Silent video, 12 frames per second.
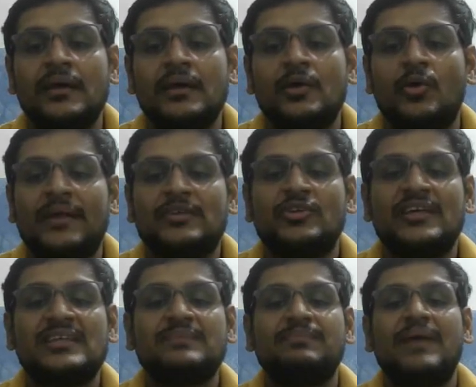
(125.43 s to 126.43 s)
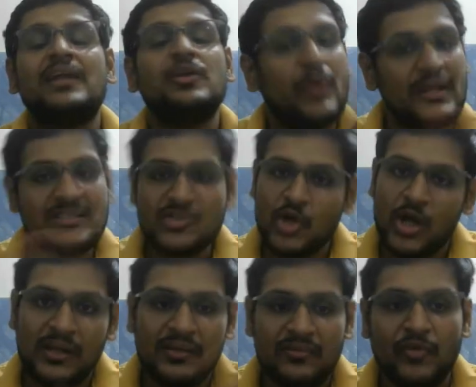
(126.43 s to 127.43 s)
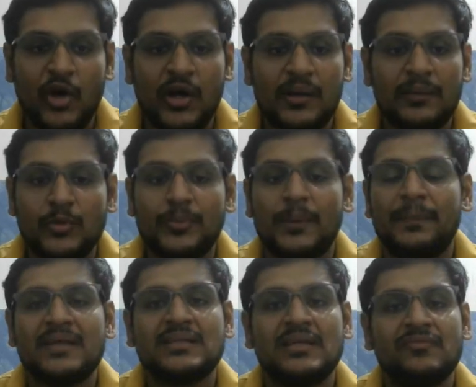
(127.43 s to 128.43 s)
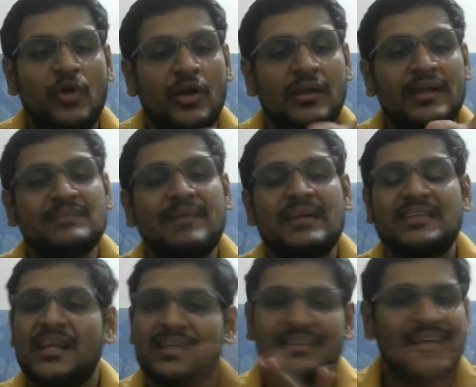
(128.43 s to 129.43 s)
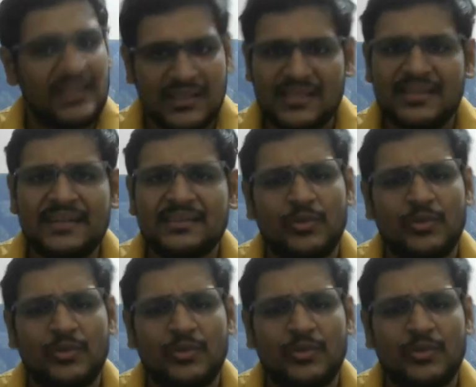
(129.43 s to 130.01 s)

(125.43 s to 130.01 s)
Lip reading: Okay, so this part you can solve for to preparation for special listening and other things.